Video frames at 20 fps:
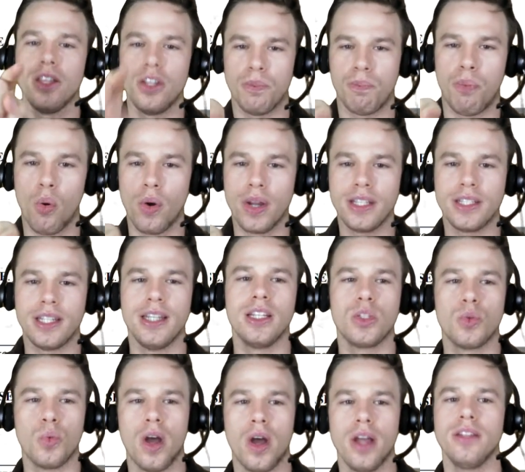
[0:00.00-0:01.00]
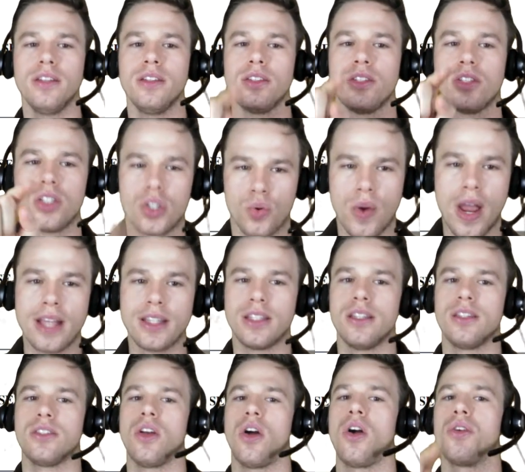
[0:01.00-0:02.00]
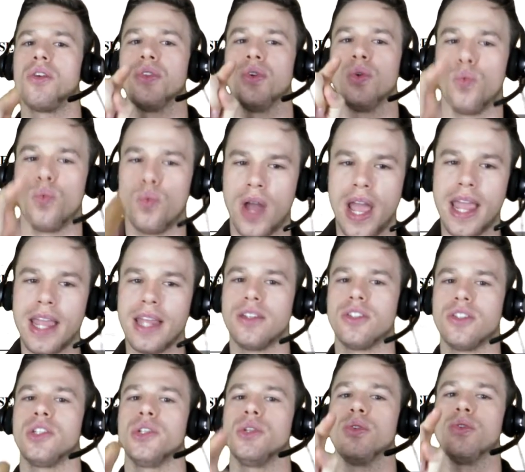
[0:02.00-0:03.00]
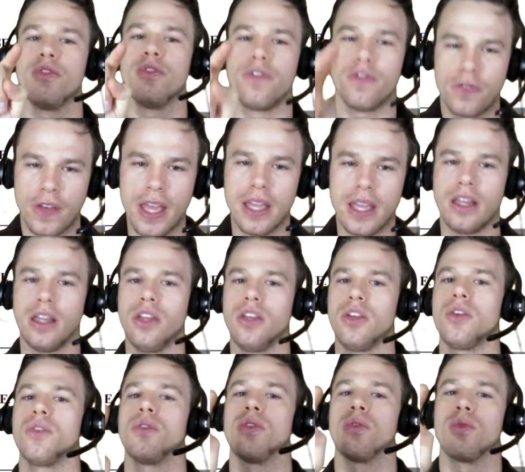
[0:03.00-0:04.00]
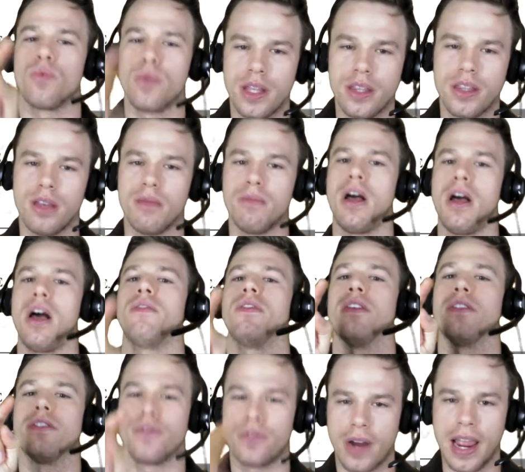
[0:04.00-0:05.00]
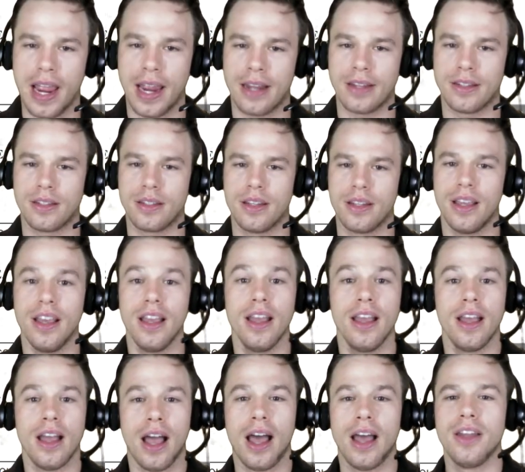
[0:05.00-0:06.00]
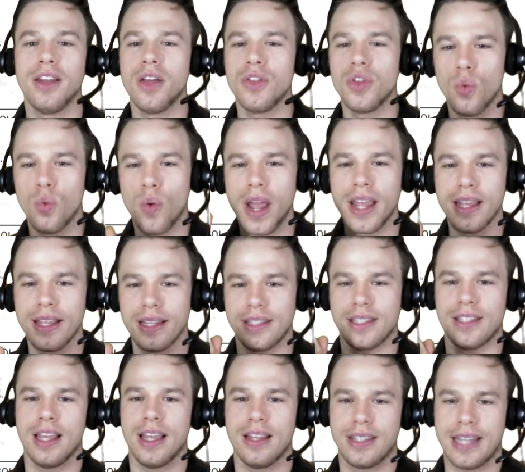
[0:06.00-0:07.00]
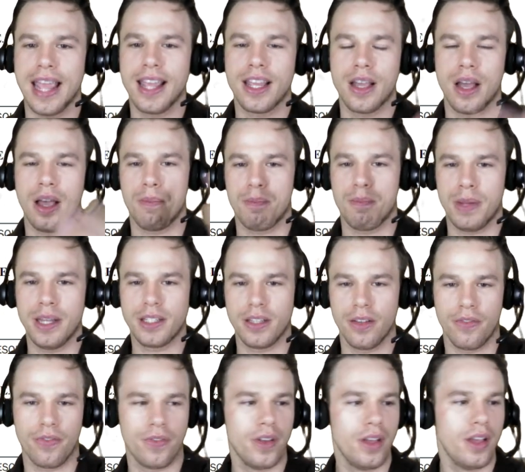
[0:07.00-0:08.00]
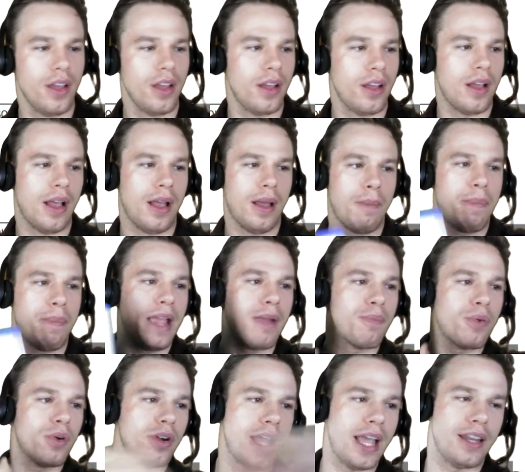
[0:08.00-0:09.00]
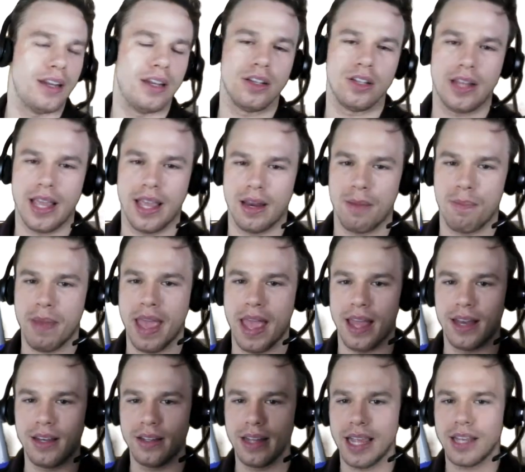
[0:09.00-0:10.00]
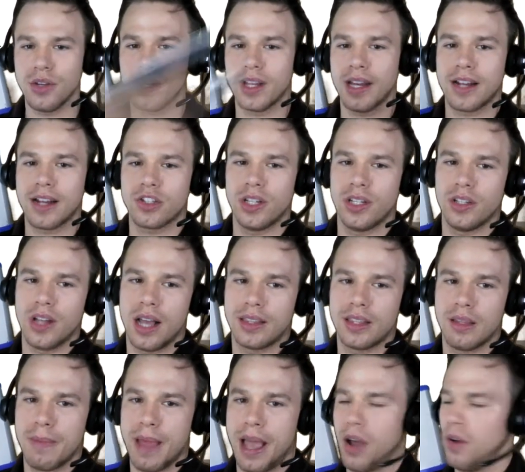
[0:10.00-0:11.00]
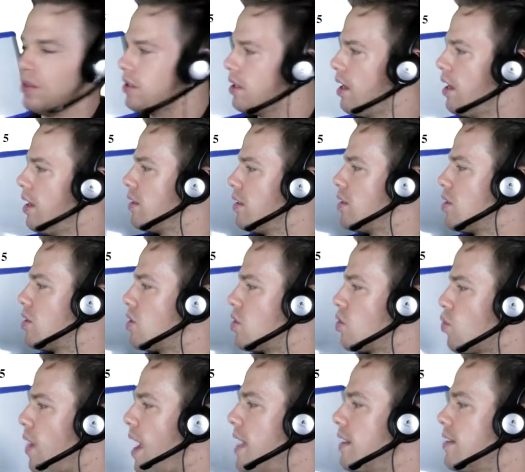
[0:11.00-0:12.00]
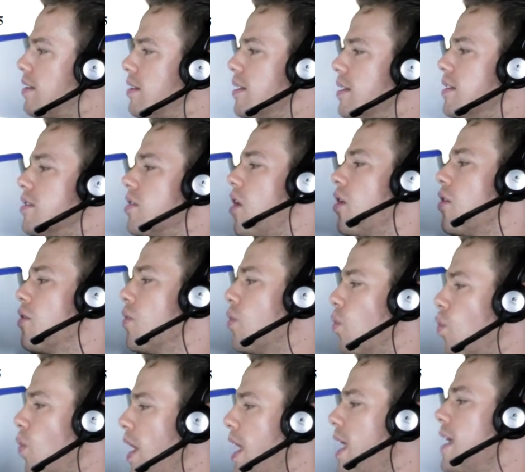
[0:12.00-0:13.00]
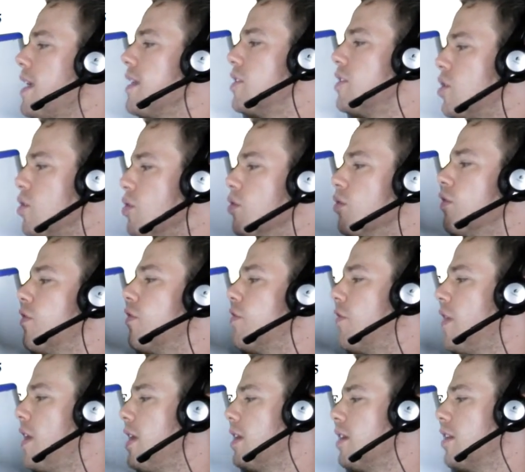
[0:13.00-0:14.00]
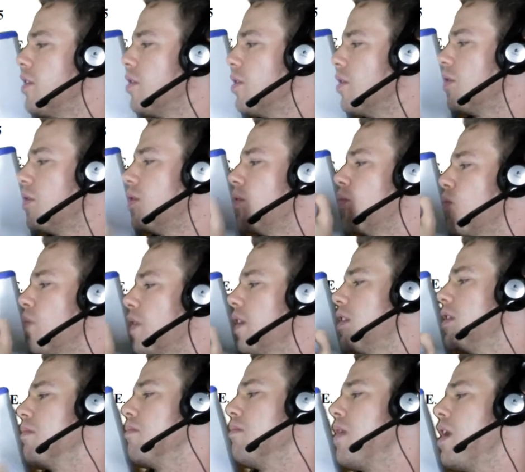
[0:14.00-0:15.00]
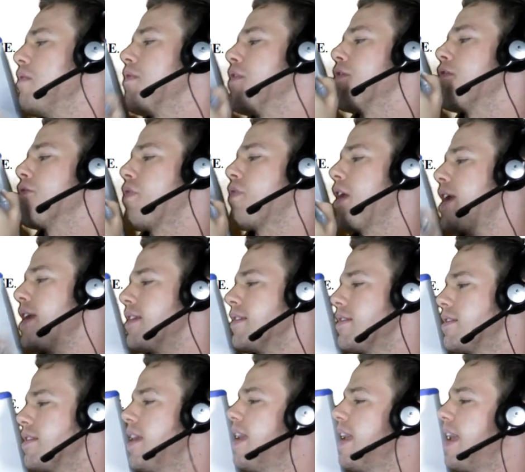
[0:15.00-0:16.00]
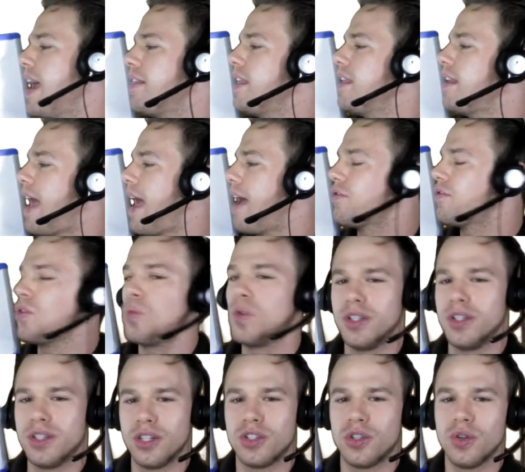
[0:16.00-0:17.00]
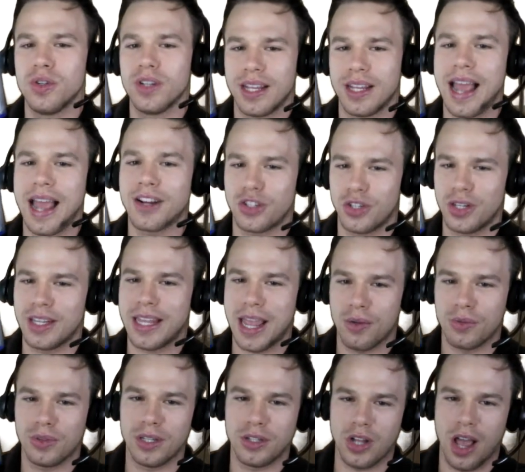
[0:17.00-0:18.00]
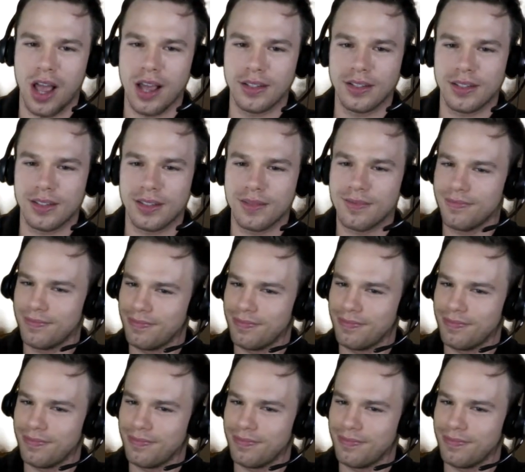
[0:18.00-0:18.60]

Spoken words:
Pointing is one. Stresses are the way to figure the rhythm of a phrase. Another way is to take a piece of paper and a pen, and you can actually dot them out. Stresses are the way to figure the rhythm of a phrase. And then afterwards, the student can actually count the dots.